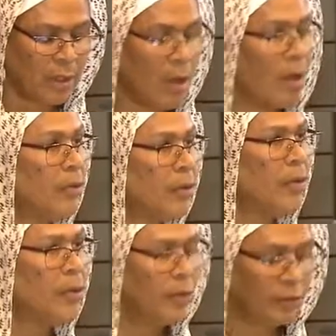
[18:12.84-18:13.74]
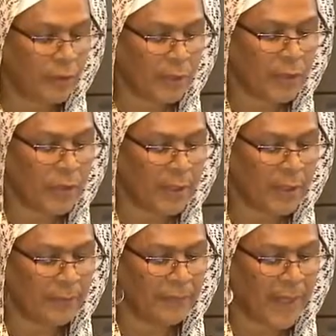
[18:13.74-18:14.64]
although
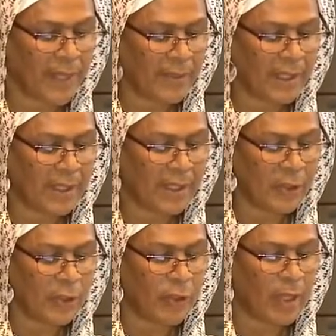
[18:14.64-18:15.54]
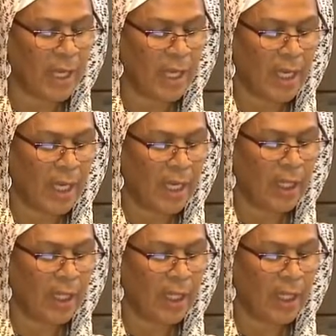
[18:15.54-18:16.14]
universalism as it exists today